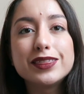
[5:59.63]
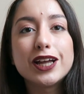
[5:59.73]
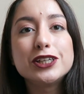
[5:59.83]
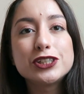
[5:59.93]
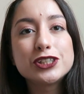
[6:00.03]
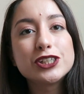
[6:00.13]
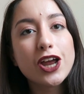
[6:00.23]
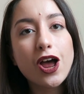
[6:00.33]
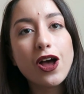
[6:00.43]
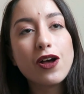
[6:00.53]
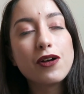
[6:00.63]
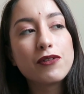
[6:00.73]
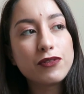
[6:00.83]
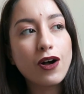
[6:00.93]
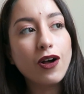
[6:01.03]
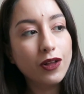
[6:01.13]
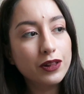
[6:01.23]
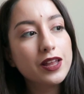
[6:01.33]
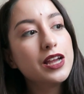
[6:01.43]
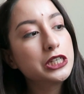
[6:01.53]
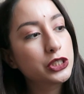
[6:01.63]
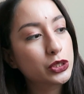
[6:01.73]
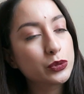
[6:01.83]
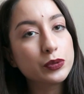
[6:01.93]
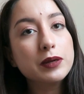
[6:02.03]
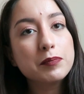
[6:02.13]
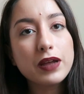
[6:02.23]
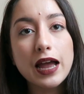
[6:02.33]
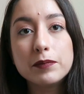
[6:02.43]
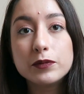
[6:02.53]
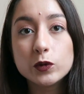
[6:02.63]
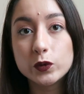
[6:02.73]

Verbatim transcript: lush fall trip i'm